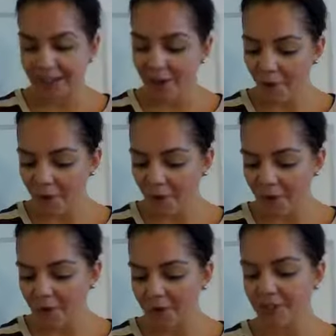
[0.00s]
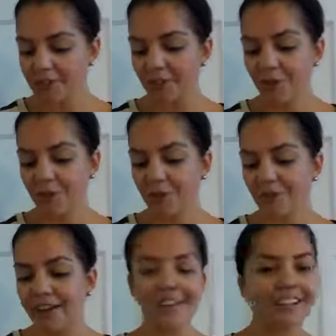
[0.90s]
I hope you're able to
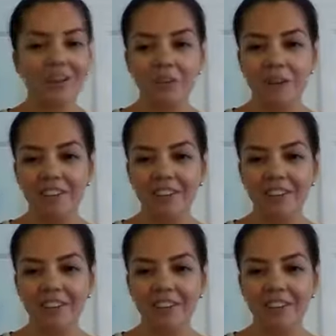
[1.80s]
find a little bit